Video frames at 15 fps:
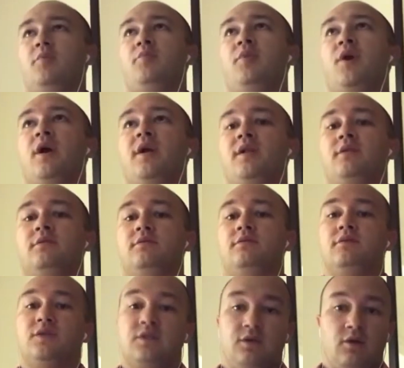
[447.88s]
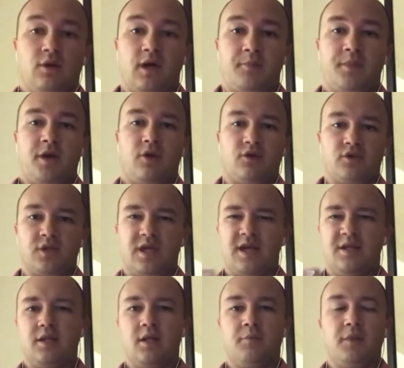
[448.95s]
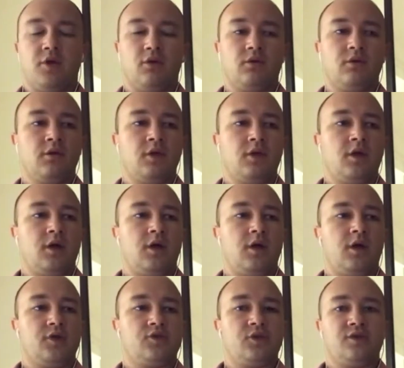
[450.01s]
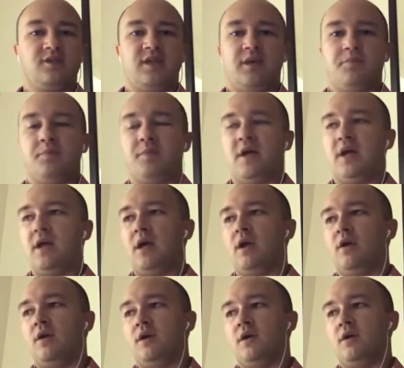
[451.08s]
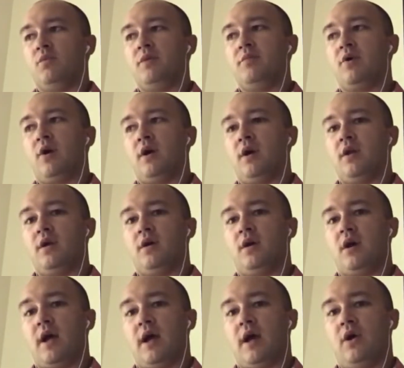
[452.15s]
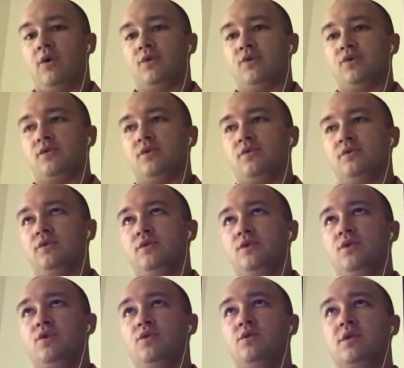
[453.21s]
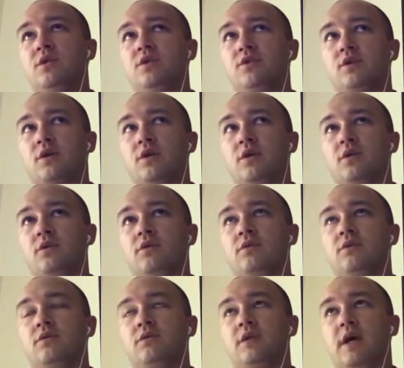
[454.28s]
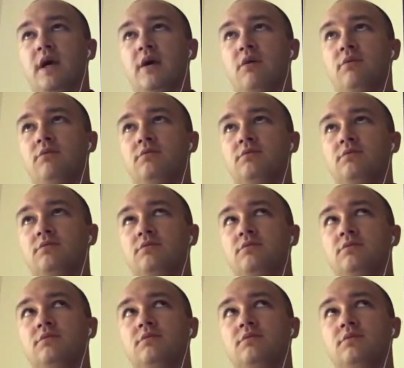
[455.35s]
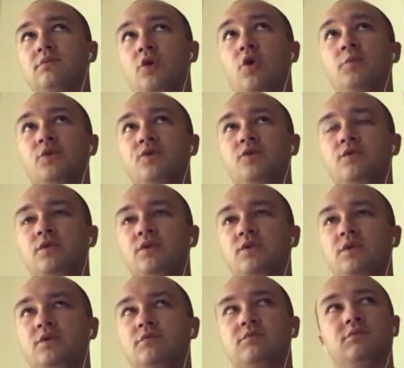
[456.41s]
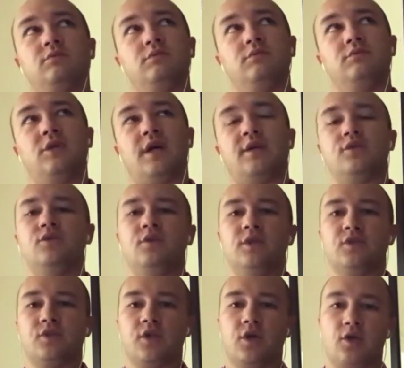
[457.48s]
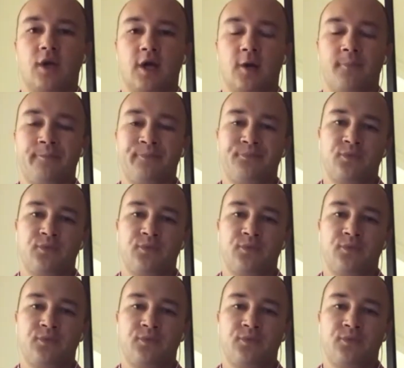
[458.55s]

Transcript: but still a lot better. It's kind of in the middle. So the Tampa Bay area, we bought a house 2 years ago now, almost 2 years, yeah, 2 years ago now,